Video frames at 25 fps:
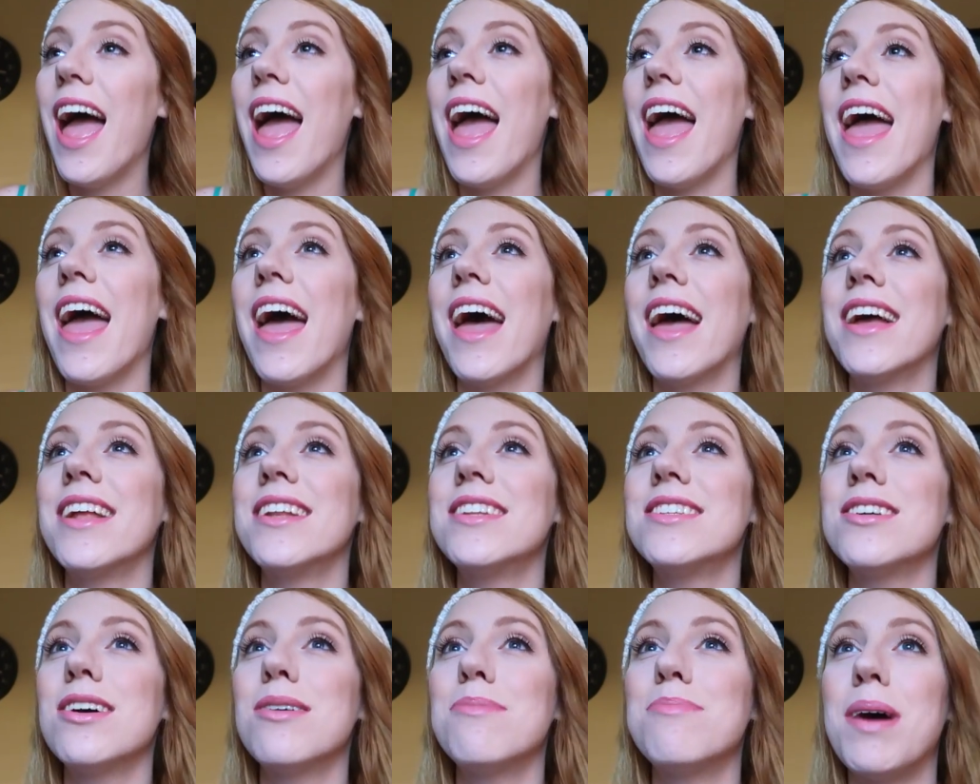
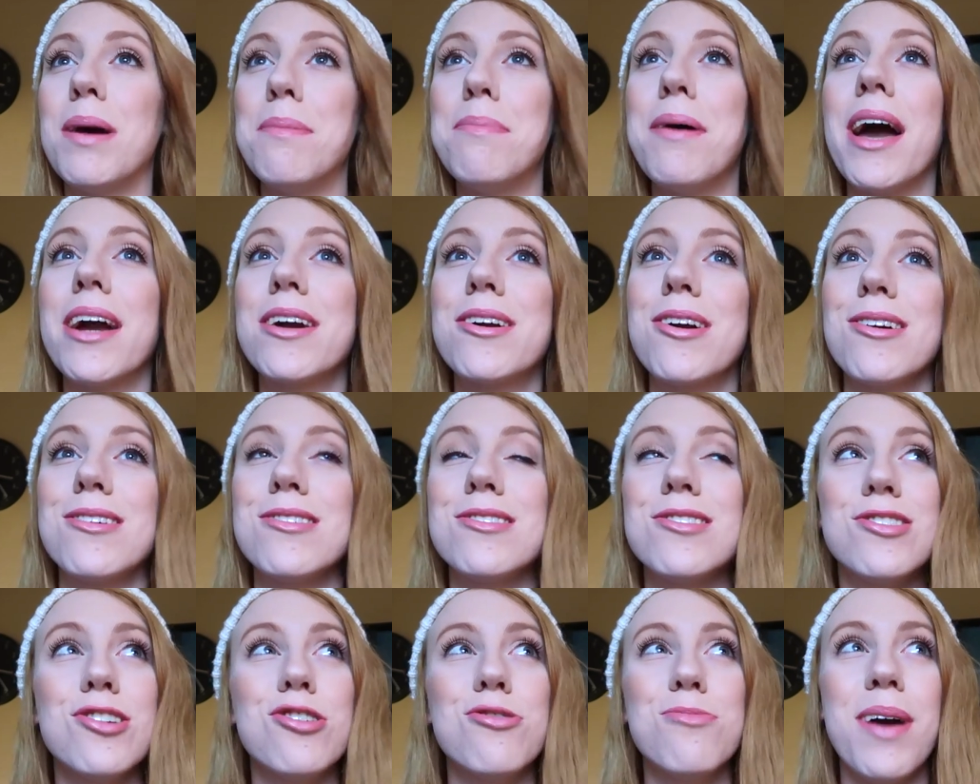and my back
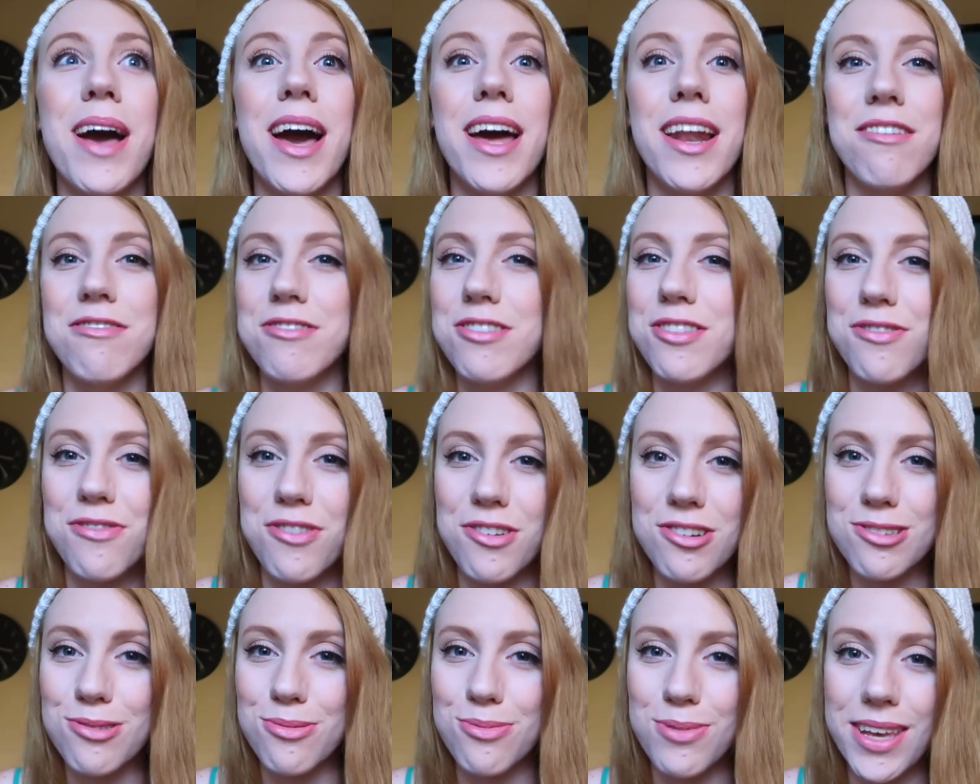hurt so bad after the
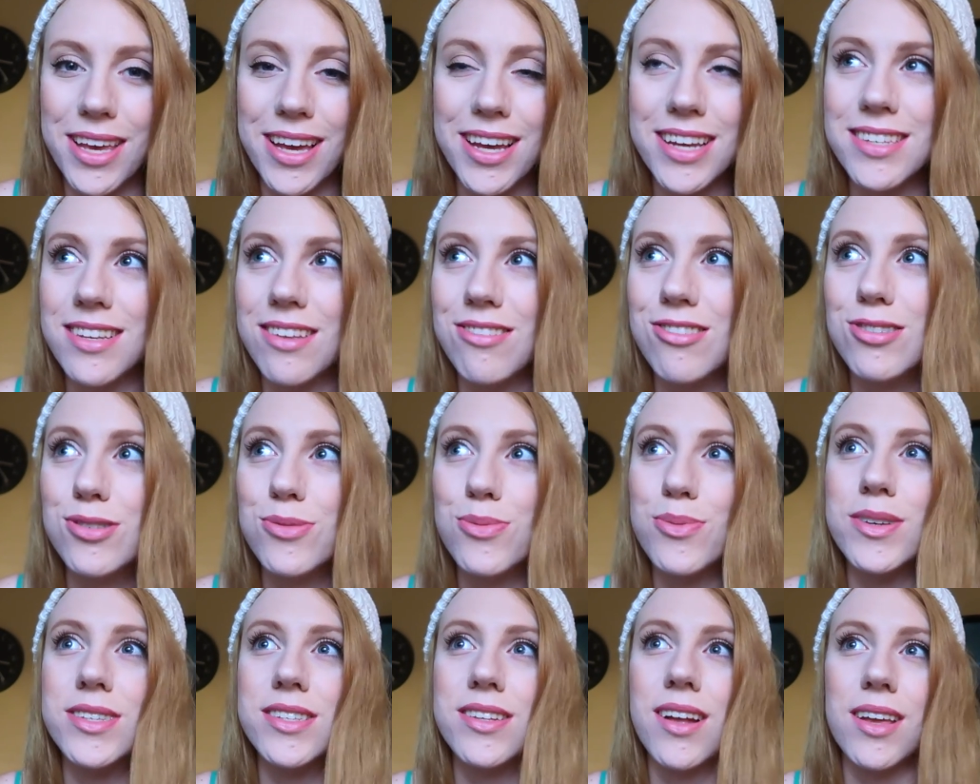first week because I
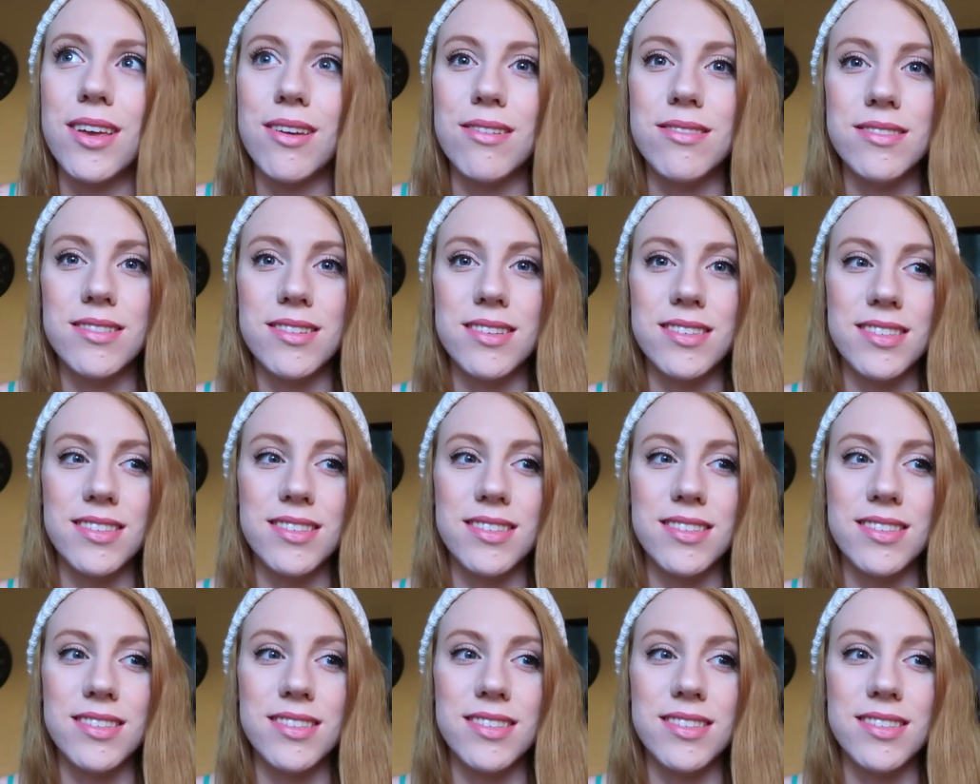just was not used